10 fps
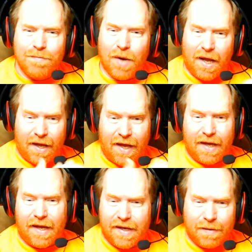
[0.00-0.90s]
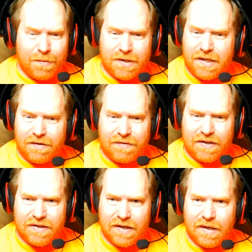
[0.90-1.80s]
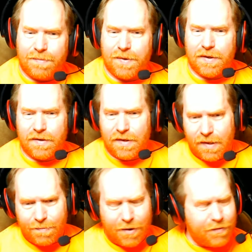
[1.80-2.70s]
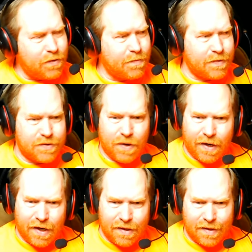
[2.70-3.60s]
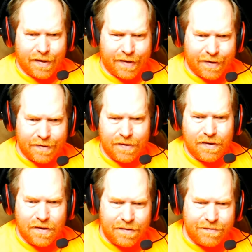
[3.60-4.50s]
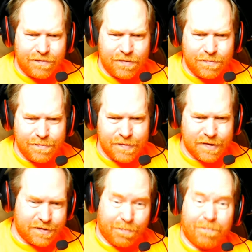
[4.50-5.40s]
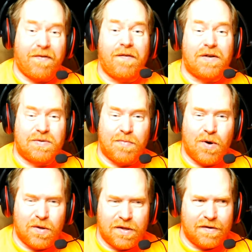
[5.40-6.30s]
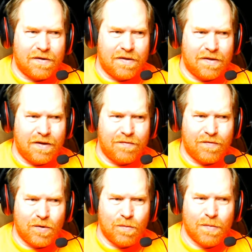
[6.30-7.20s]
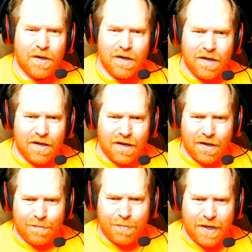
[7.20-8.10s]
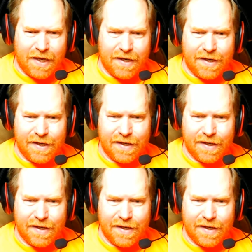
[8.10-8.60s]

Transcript: But I got my TV set up in my room, so I got like a little living room, very small living room, a bed,